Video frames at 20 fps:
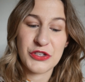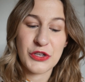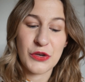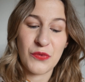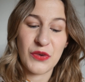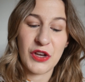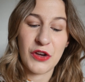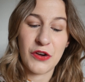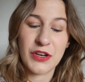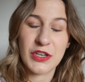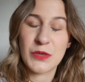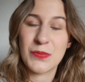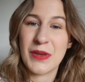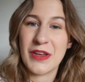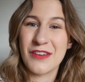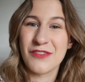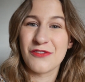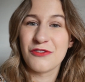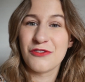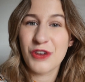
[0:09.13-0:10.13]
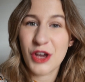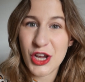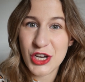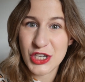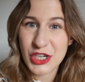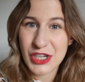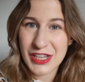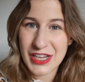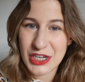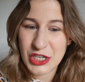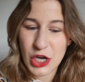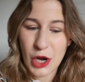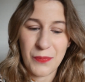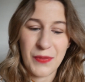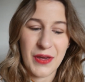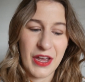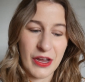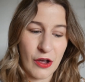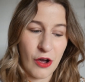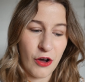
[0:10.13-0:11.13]
so we're going to be virtually
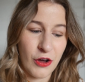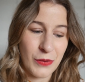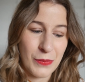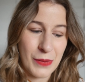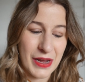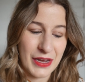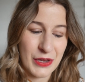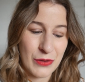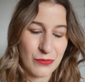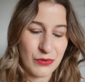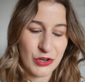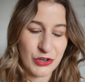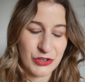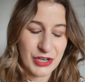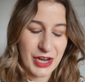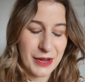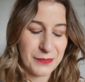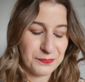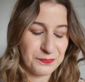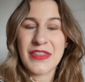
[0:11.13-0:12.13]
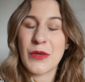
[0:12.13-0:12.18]
shopping on my computer.